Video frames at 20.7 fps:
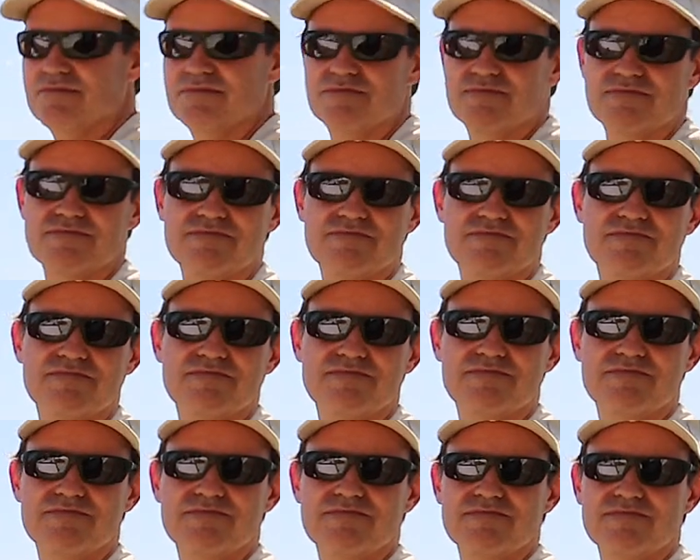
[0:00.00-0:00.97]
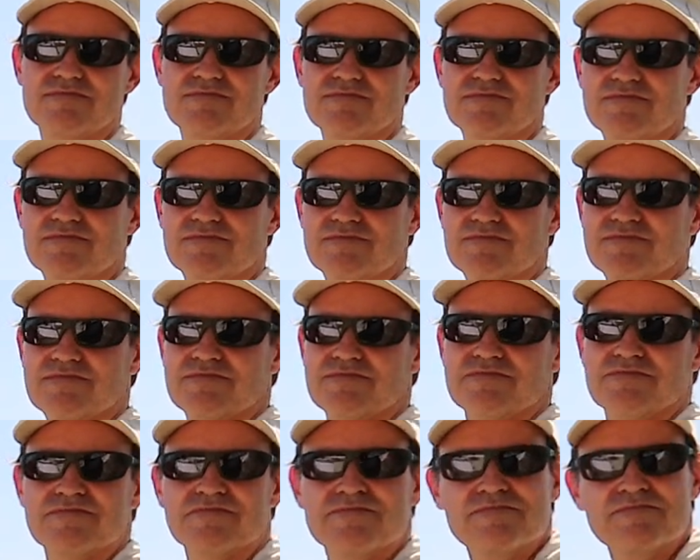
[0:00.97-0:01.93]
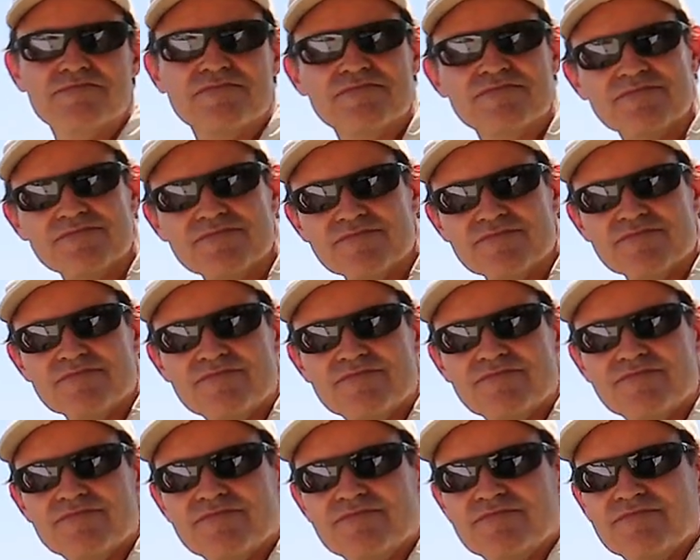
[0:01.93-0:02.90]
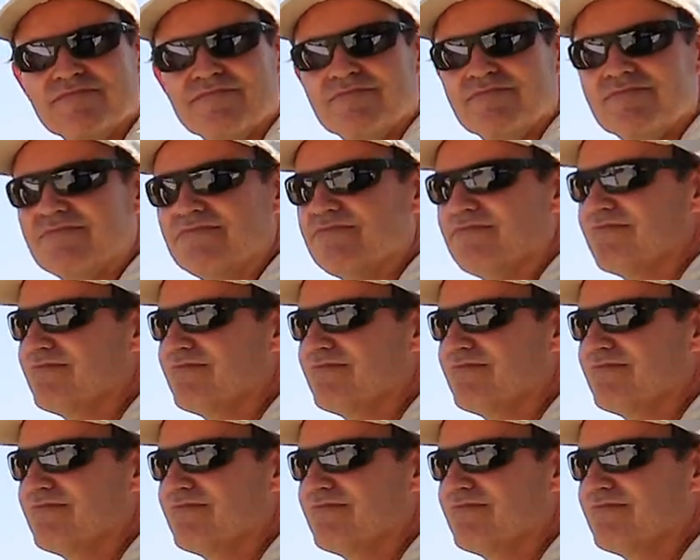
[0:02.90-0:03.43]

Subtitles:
(not speaking)